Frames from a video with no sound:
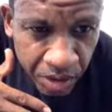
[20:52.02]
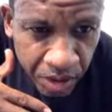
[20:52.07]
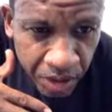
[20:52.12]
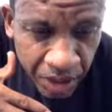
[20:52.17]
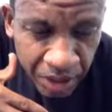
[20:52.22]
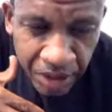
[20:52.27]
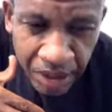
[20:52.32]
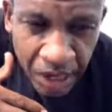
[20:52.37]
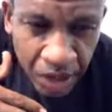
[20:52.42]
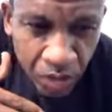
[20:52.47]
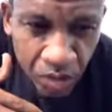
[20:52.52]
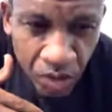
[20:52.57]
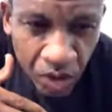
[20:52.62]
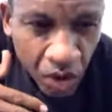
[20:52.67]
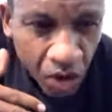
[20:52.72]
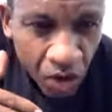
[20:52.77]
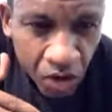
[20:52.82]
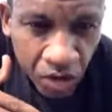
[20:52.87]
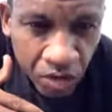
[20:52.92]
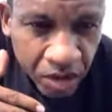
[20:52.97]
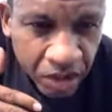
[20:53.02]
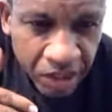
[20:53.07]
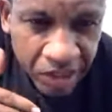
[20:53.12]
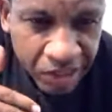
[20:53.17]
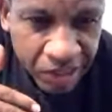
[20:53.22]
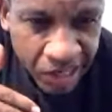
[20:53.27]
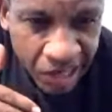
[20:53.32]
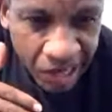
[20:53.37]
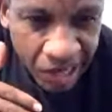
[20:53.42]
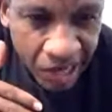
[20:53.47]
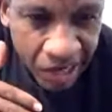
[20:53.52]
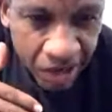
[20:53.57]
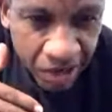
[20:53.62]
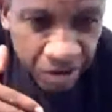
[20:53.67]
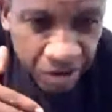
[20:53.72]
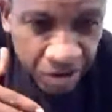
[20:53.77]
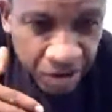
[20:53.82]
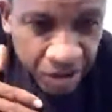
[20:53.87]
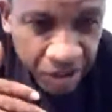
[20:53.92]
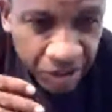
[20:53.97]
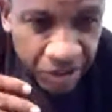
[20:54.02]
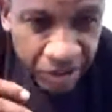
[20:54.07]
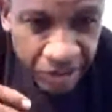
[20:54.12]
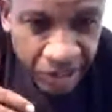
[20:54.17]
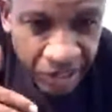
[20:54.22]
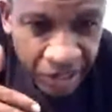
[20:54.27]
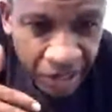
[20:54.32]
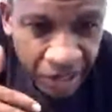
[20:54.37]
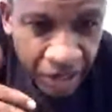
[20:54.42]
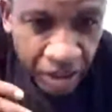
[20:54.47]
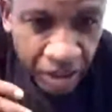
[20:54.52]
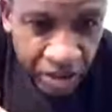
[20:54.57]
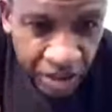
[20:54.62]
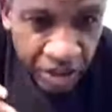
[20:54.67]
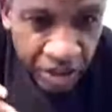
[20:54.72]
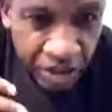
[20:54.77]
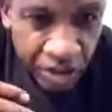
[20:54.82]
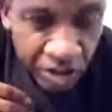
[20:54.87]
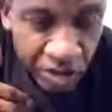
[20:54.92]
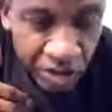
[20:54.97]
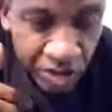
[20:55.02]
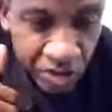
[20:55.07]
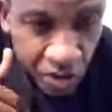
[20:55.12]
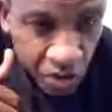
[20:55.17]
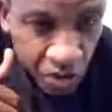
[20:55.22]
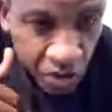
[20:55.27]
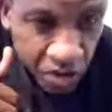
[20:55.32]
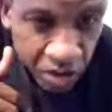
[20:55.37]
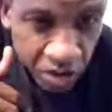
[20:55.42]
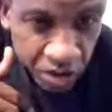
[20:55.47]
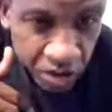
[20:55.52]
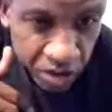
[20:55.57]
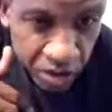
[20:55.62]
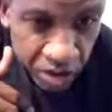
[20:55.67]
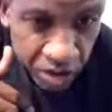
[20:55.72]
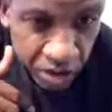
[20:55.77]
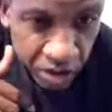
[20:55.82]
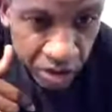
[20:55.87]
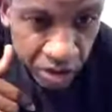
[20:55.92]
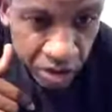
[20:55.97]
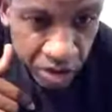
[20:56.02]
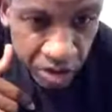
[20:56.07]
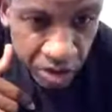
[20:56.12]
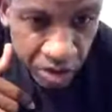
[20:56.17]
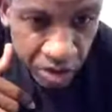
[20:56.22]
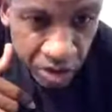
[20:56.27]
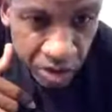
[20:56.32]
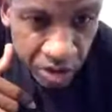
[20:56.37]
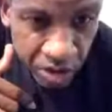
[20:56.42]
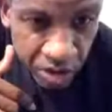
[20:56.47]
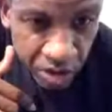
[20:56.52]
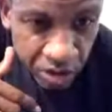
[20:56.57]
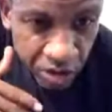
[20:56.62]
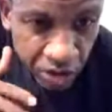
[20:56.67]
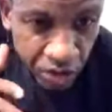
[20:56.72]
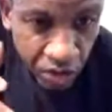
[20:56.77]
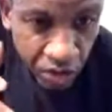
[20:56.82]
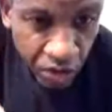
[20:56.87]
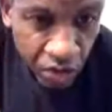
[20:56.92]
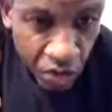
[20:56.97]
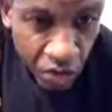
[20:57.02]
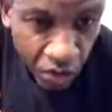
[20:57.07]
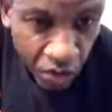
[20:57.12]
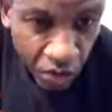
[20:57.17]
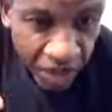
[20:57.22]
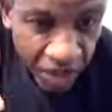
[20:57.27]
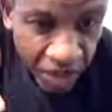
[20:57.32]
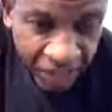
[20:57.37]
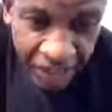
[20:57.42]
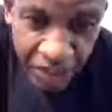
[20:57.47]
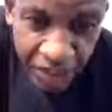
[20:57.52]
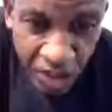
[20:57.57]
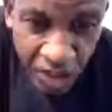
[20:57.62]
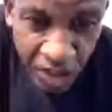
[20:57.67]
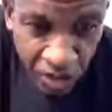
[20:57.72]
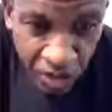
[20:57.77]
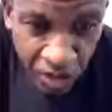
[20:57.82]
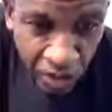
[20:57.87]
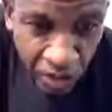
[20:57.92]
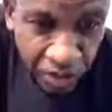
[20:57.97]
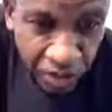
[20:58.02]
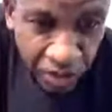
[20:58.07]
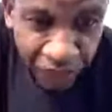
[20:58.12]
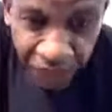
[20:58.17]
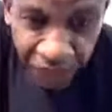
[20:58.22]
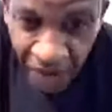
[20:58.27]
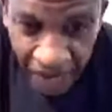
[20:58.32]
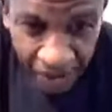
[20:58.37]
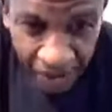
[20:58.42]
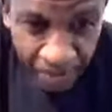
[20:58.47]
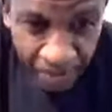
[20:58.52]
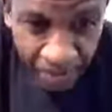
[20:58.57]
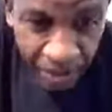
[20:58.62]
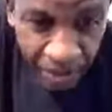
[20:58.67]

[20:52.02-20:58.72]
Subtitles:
And they will only allow their sons and daughters to court in certain families.